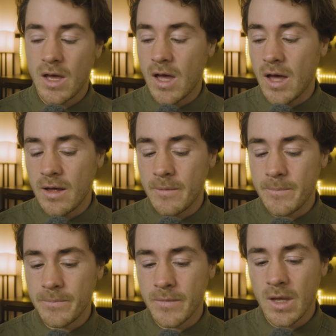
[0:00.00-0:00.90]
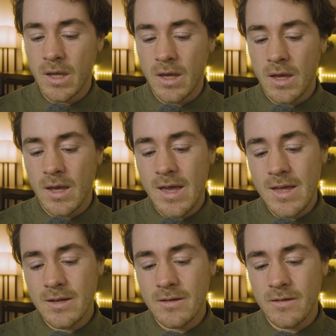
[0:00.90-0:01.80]
um,
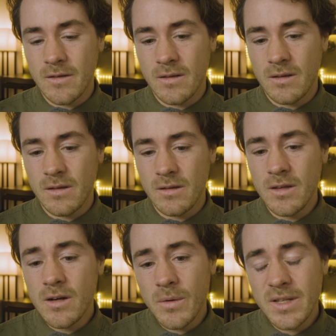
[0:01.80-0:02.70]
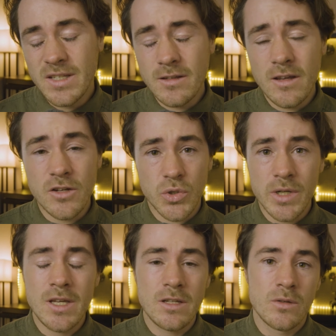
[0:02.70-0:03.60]
and you know it does get
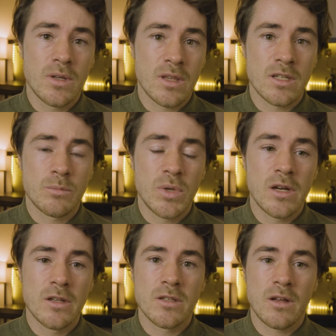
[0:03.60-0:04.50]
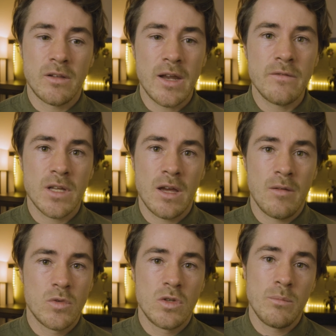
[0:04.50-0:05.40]
tricky doing this because a lot of
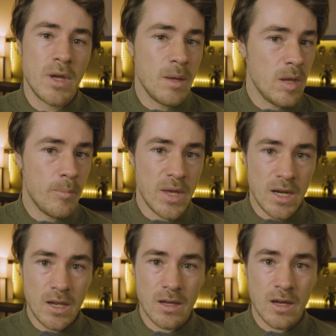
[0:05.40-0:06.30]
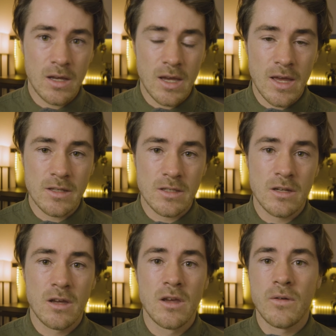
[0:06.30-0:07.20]
times you may be bidding
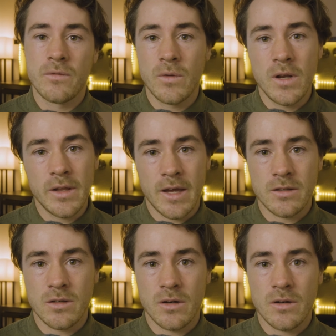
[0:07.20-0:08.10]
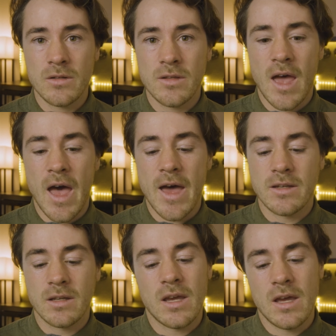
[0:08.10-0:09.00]
against freelancers
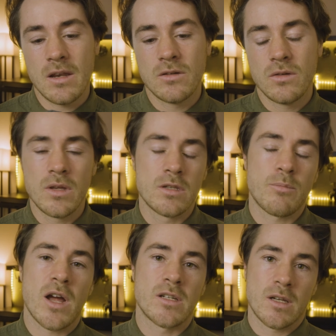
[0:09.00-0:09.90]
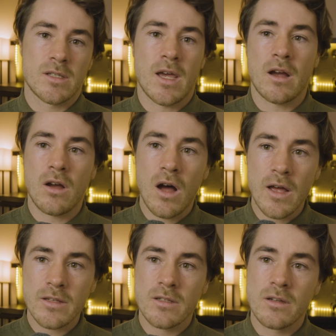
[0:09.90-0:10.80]
that can do these projects at
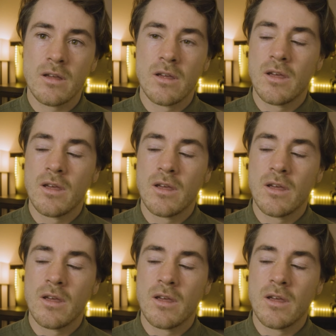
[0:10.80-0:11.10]
cost.